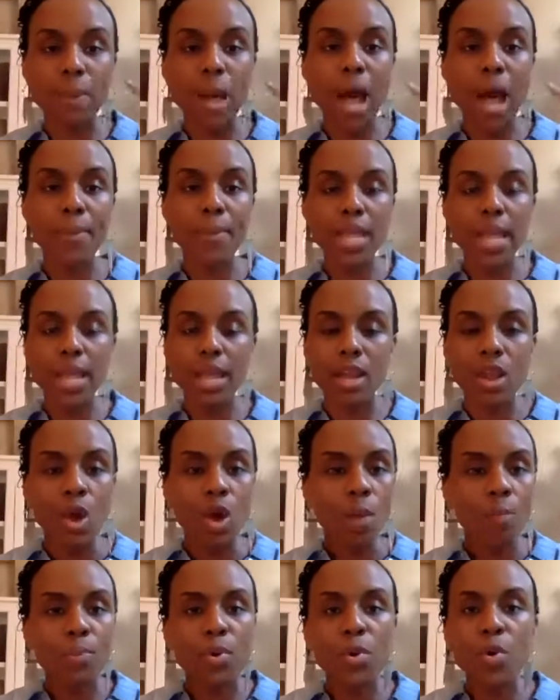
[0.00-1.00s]
popping in,
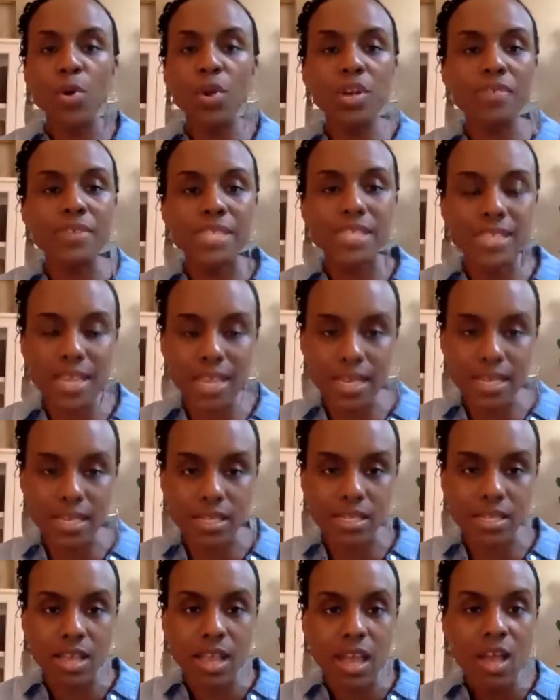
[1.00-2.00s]
pull the
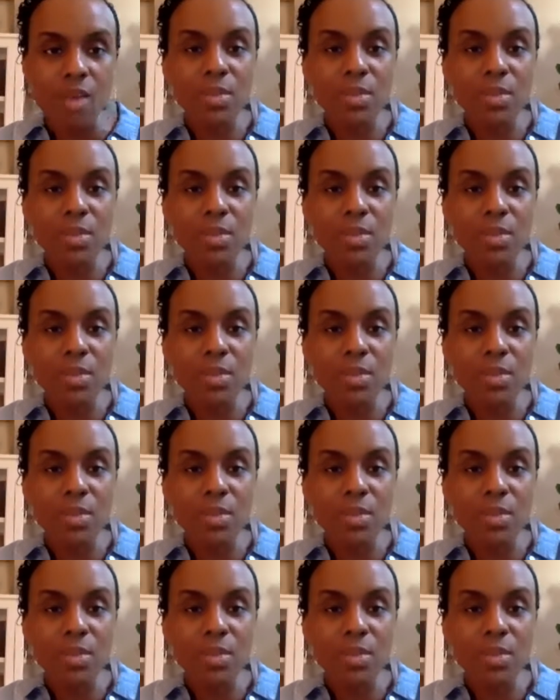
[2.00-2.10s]
receipts.